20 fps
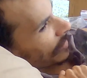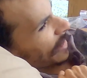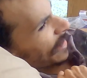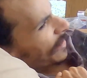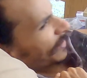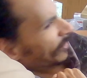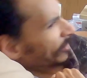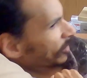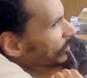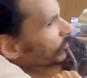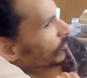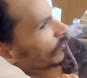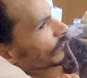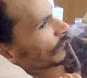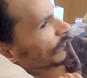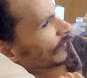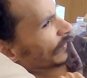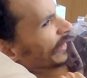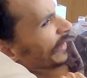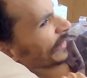
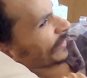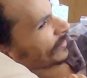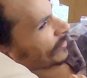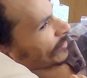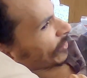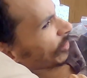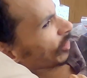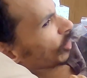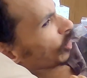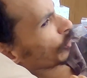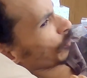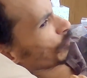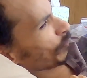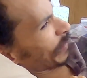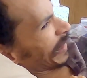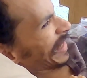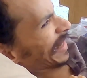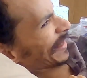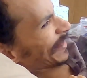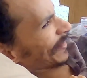actually do
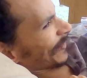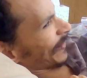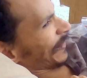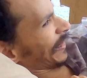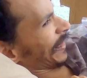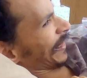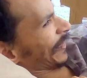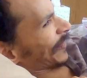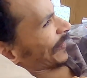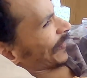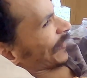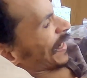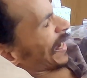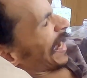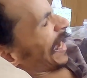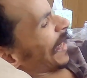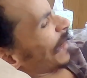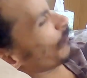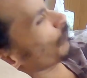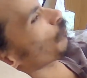business
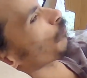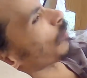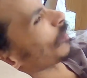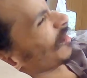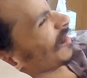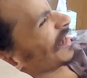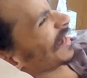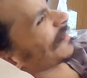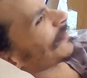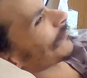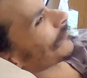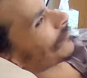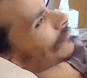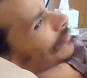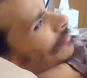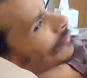and put